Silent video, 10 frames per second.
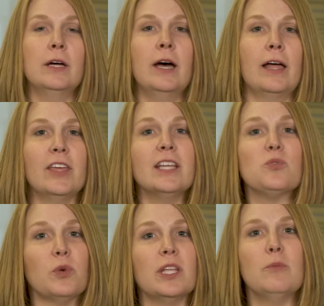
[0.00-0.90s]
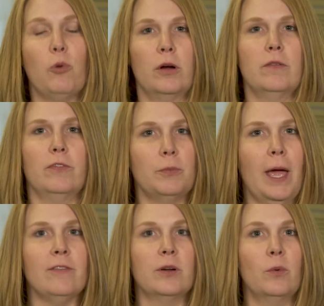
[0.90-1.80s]
I think it's really important for
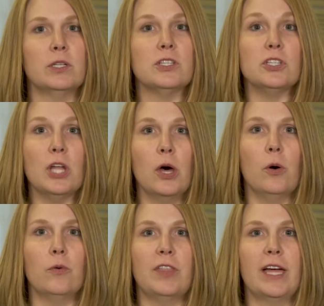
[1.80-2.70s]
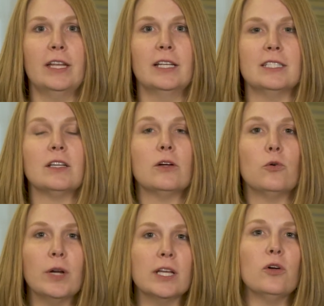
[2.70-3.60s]
everyone to know that it's
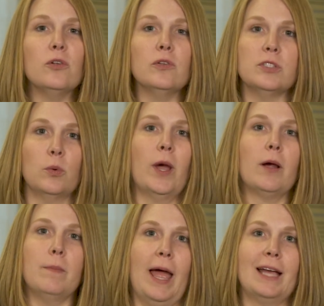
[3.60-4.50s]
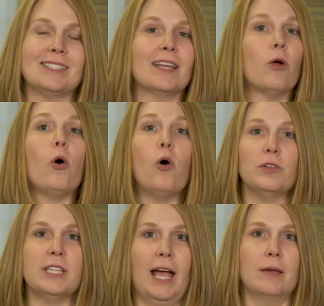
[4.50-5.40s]
critical to wear masks at all
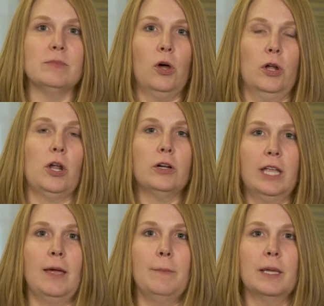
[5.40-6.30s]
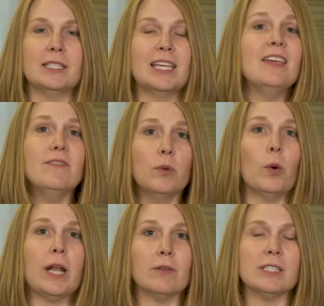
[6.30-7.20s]
times on our campus, even
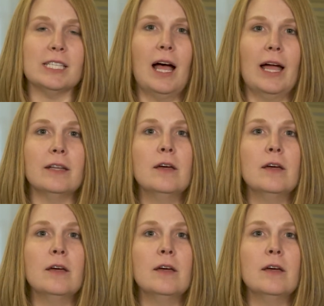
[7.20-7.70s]
when outside,